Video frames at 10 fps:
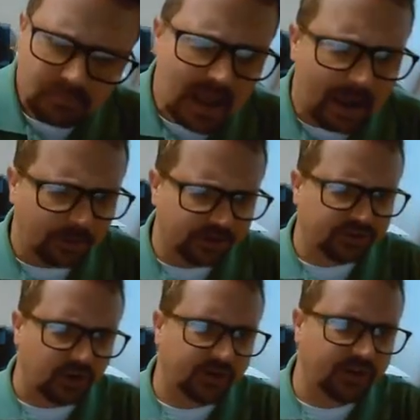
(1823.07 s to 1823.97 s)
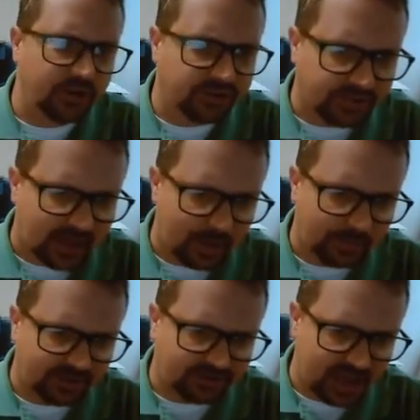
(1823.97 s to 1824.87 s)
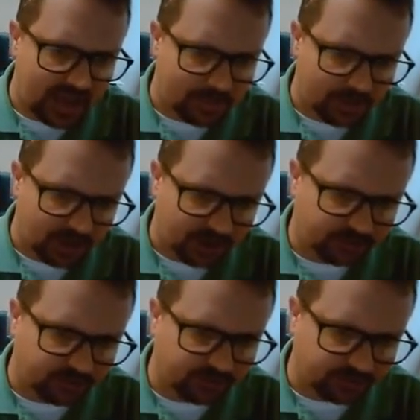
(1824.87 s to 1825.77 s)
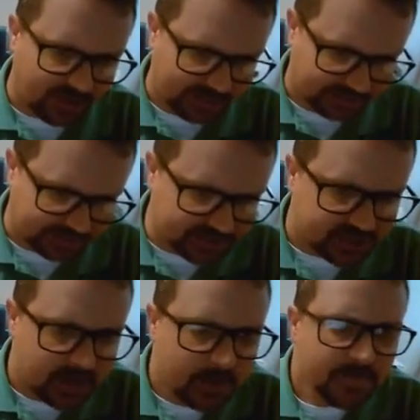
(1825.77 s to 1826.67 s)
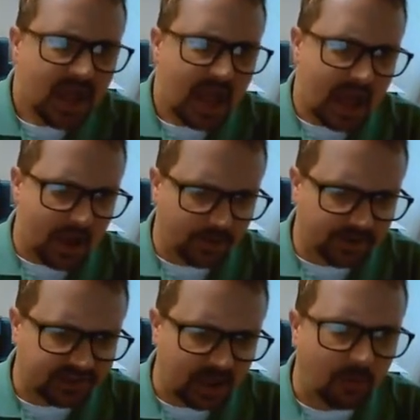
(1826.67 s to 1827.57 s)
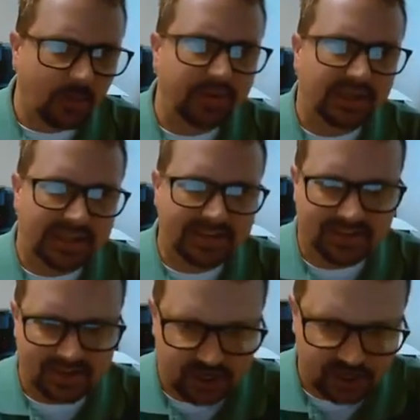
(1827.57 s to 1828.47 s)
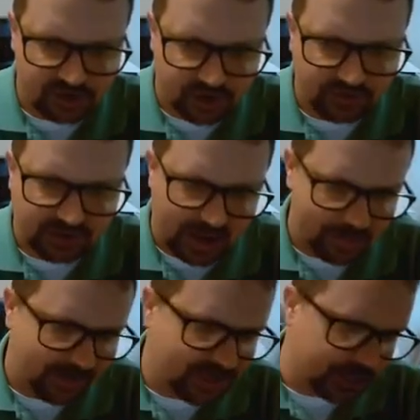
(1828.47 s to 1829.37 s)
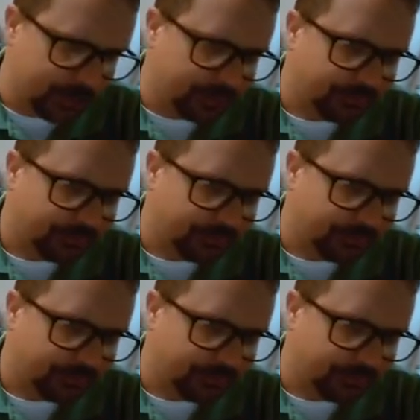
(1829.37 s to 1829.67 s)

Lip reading: I'm going to start using that when I say immunological surveillance. I'm going to say we're policing tissues in AP2.